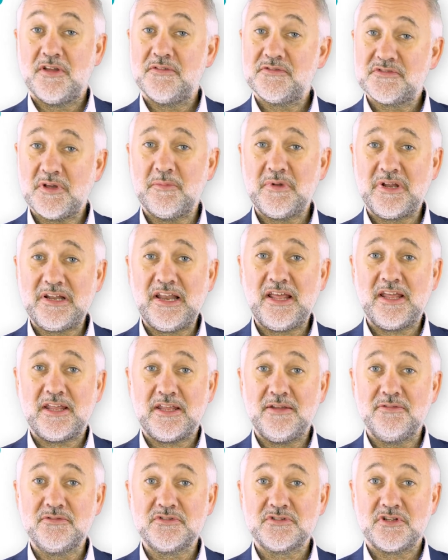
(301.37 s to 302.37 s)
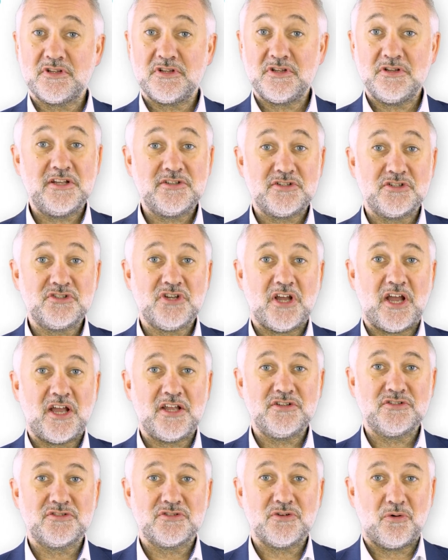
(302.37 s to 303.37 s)
If somebody leaves, you need to
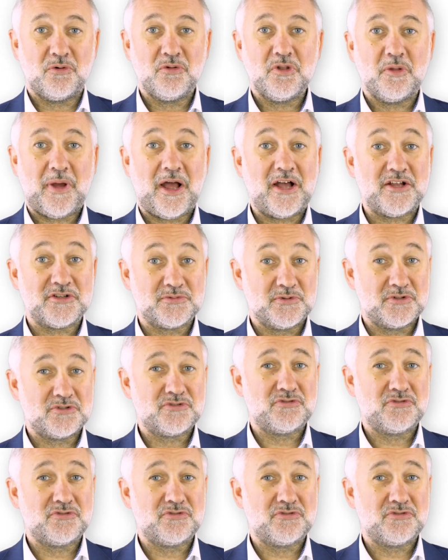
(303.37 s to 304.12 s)
change all the passwords